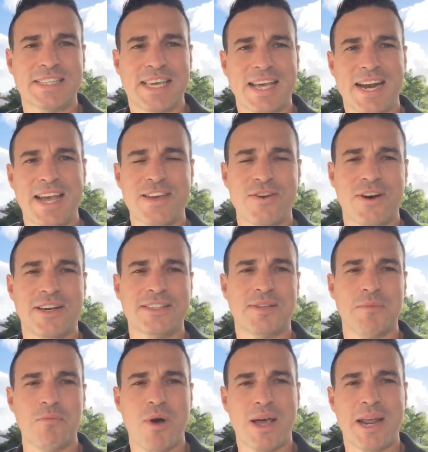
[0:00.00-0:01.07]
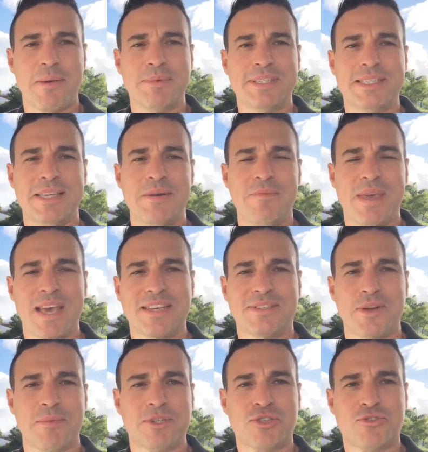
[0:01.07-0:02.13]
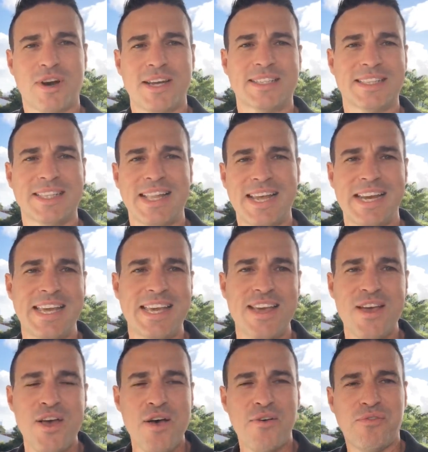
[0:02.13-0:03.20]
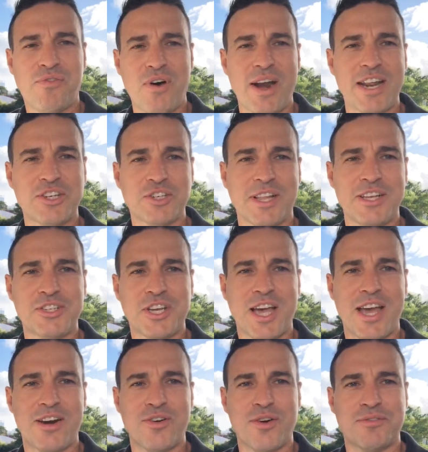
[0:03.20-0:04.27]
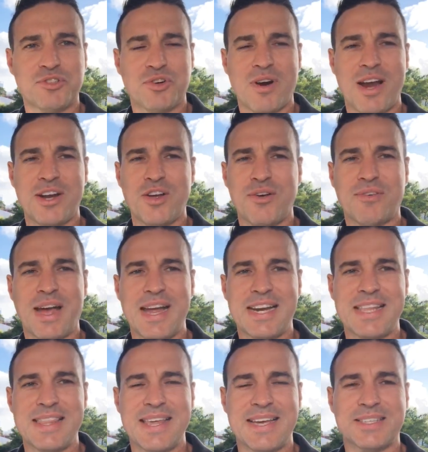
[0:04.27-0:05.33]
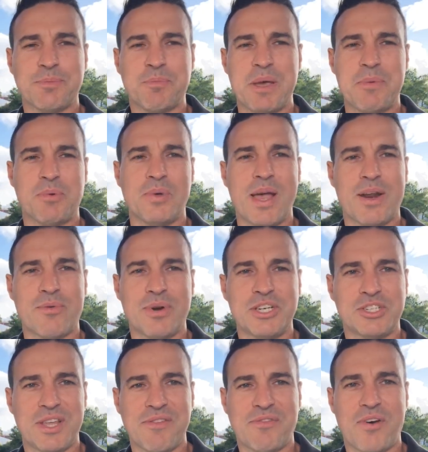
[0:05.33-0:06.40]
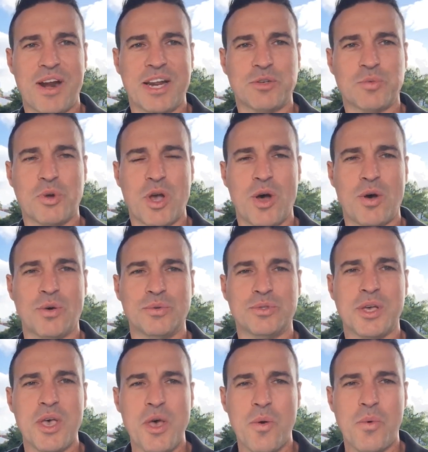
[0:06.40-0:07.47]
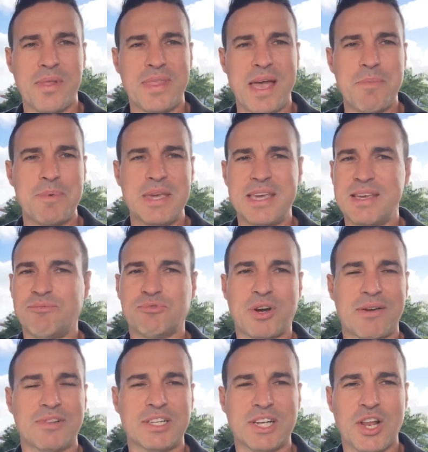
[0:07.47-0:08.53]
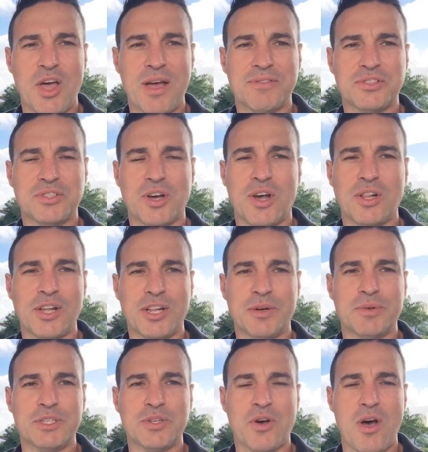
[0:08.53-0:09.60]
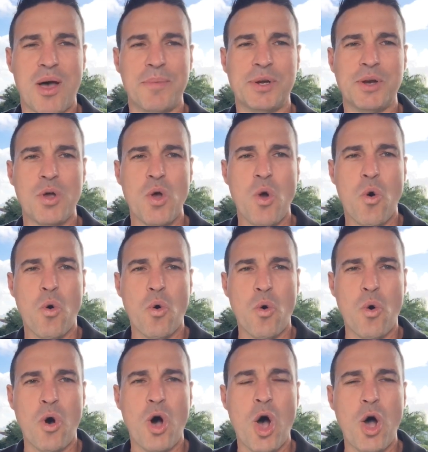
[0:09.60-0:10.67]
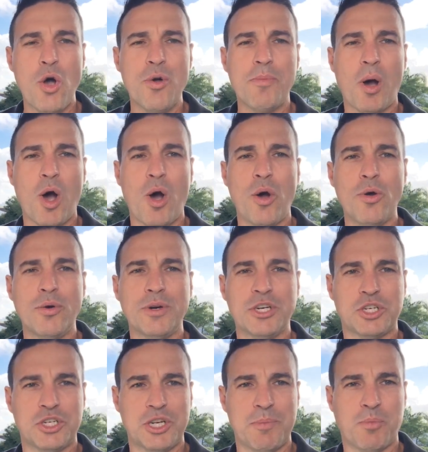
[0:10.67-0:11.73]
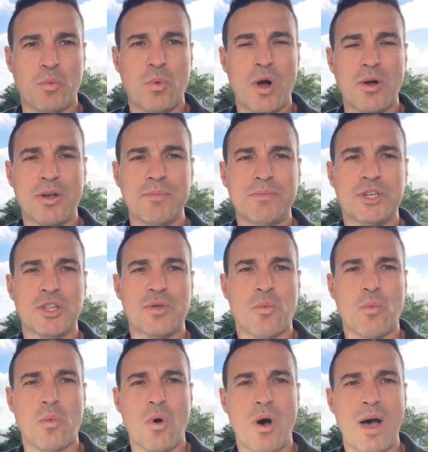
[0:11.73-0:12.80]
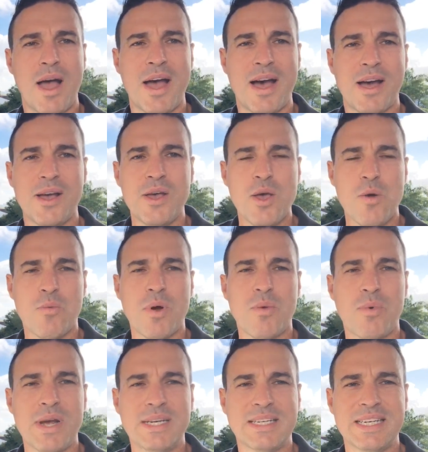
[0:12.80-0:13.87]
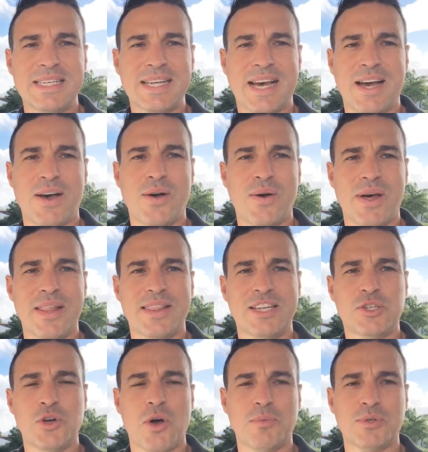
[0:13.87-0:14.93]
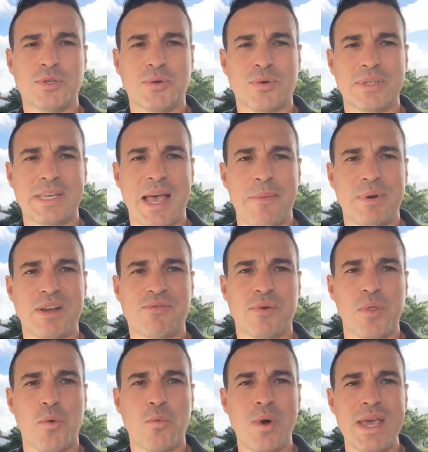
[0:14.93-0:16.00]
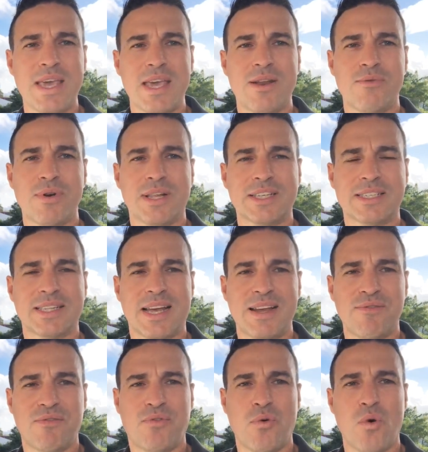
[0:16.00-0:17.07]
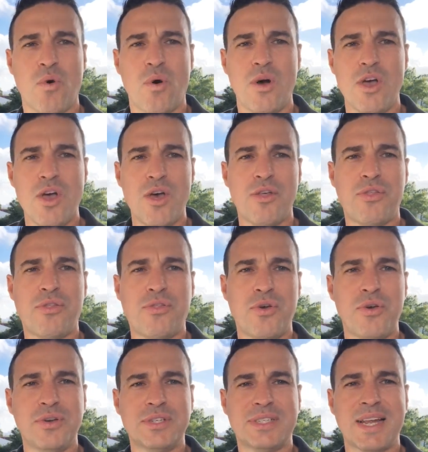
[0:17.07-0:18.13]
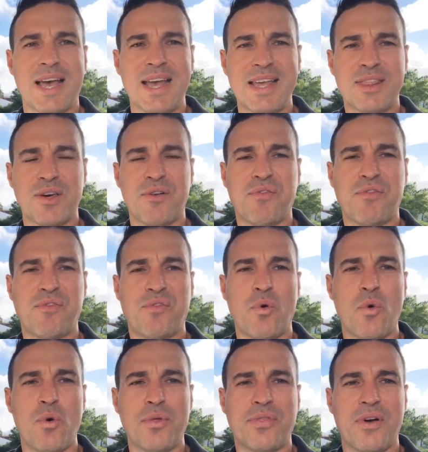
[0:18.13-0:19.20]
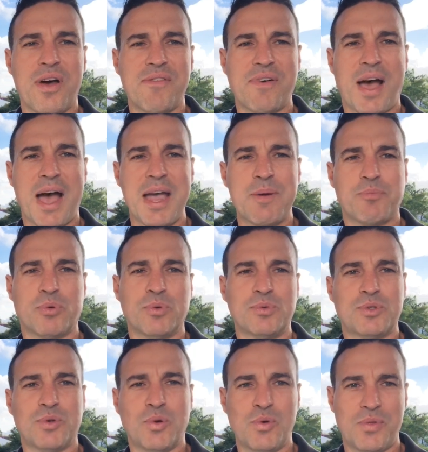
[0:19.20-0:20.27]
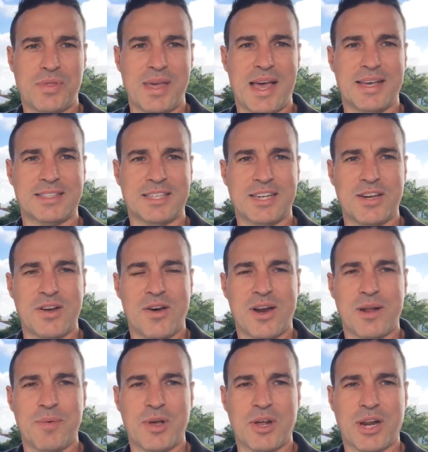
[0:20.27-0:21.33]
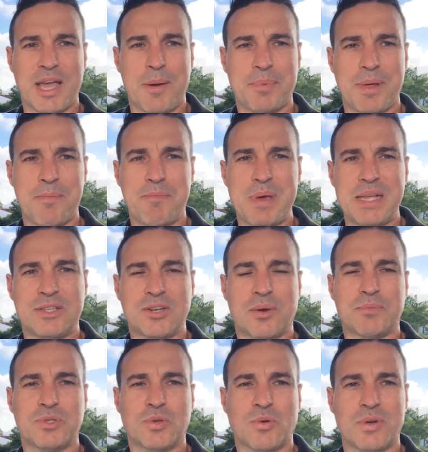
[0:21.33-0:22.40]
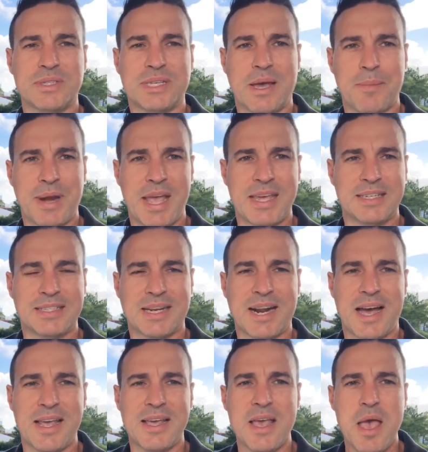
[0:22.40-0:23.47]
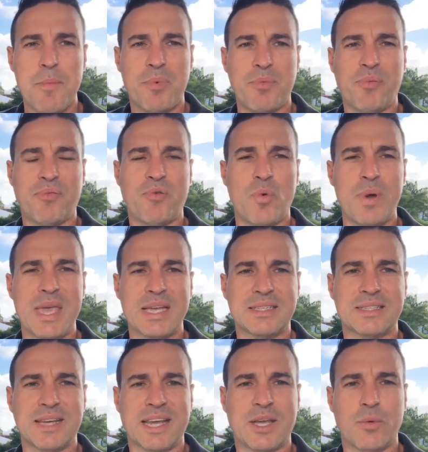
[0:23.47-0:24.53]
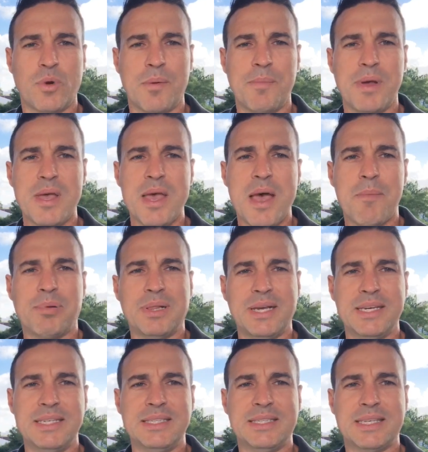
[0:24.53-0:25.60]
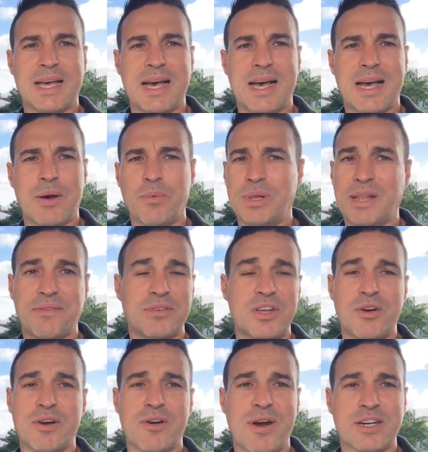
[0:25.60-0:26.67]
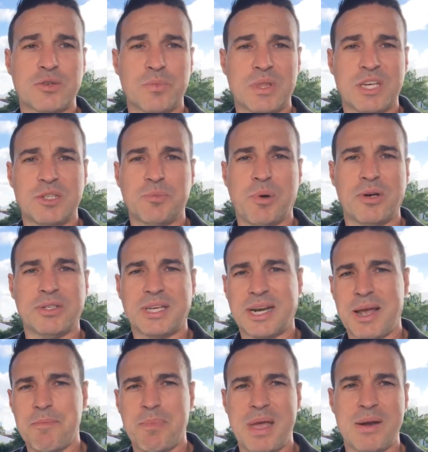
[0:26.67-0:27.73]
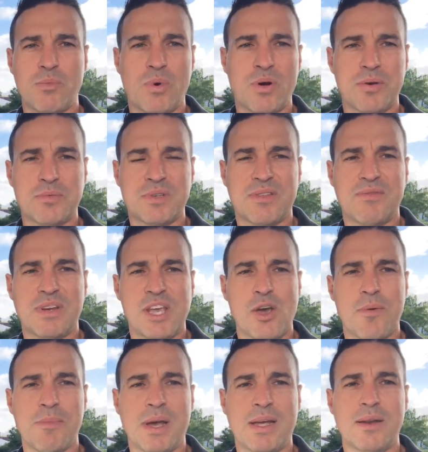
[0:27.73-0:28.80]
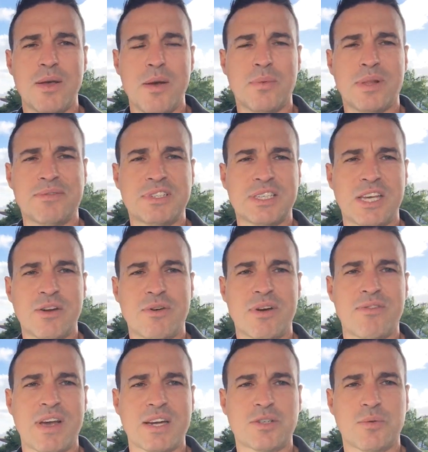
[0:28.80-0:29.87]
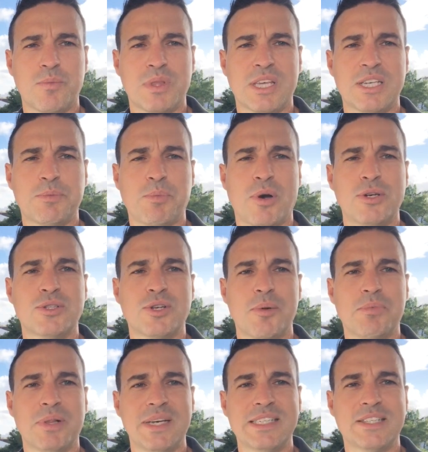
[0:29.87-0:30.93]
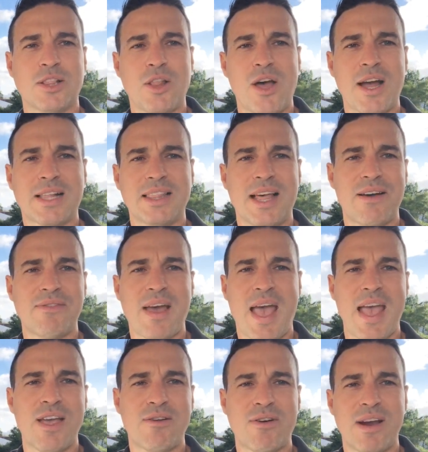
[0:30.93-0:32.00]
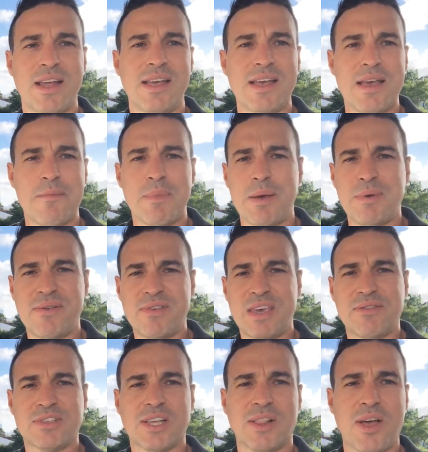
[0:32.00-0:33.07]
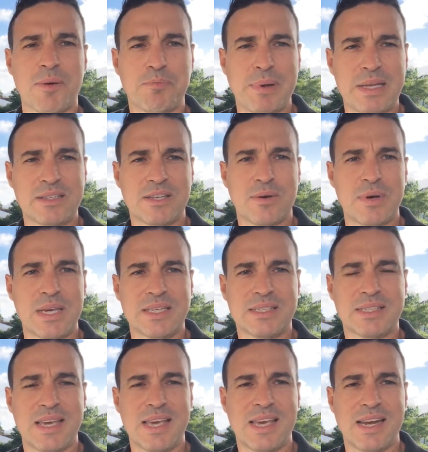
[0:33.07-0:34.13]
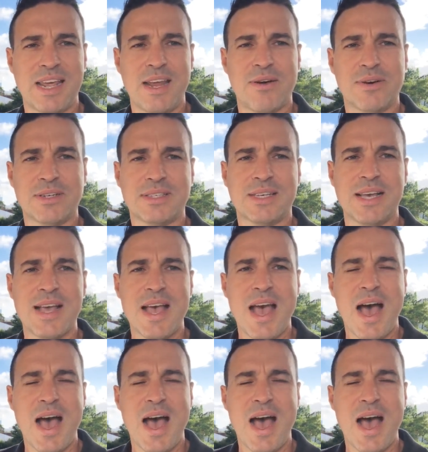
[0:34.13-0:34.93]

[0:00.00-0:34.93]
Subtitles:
G'day guys, my name is Tim Guest. I'm Australia's leading financial educator and I've trained over 18,000 people how to reach their financial goals, whether they be travel and lifestyle, early retirement, or home ownership. Welcome to The Wire, where we detail the top stories happening from the week in real estate for Thursday, the 4th of April, 2009. And we've got a couple of big top stories coming at you today. But before we get stuck into them, please, we love your interaction with these posts. G'day, Ben. Welcome to the video, mate. Love to see your interaction with these posts. So please like, love, angry. Maybe even give us a like, Ben, so we can see you can hear us.